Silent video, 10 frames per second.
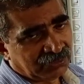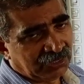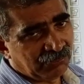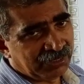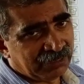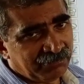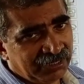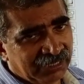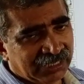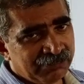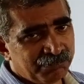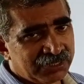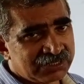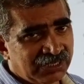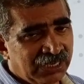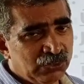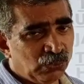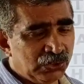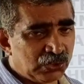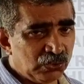Even American President
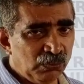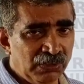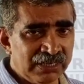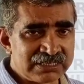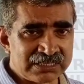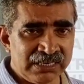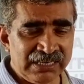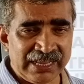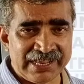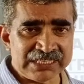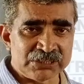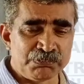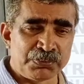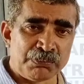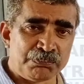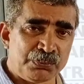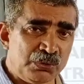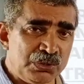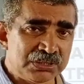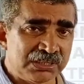Woodrow Wilson has
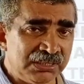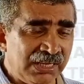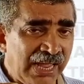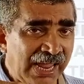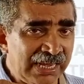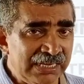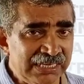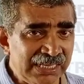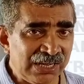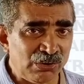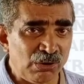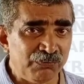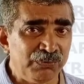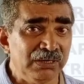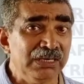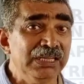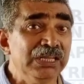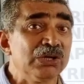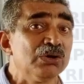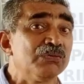proposed the idea of
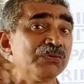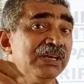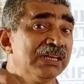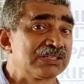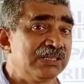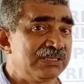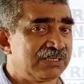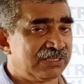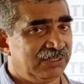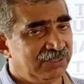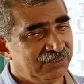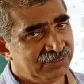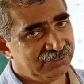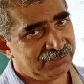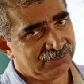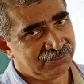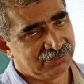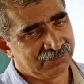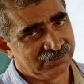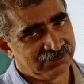League of Nations,
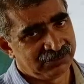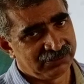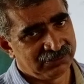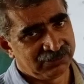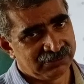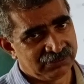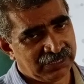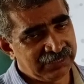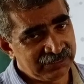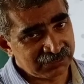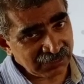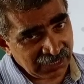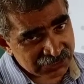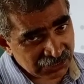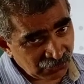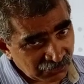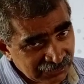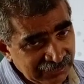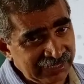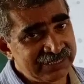an international
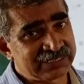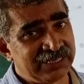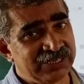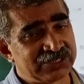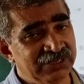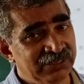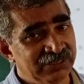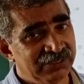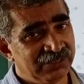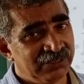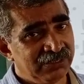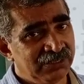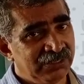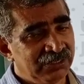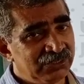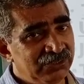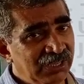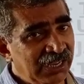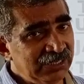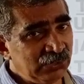organization
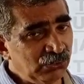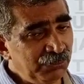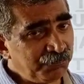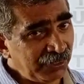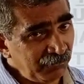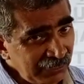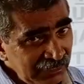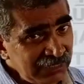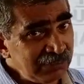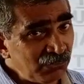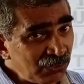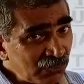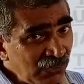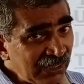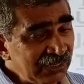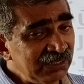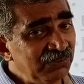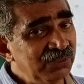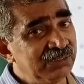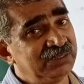that would prevent any more war in the
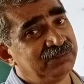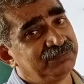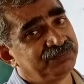world.